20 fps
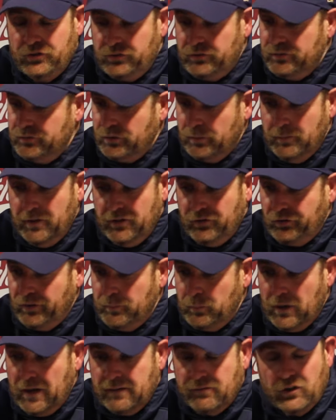just
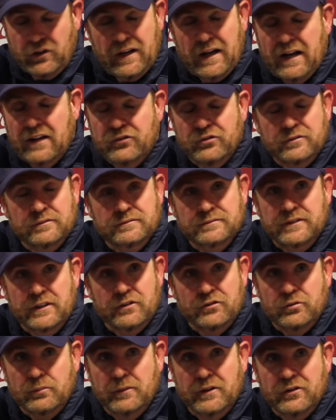tremendously proud of our guys.
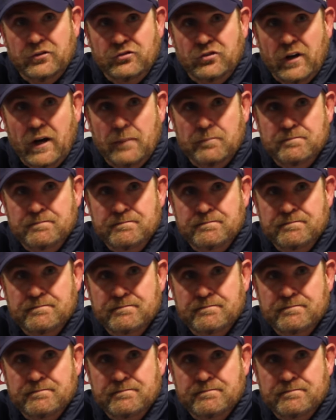Did a tremendous job.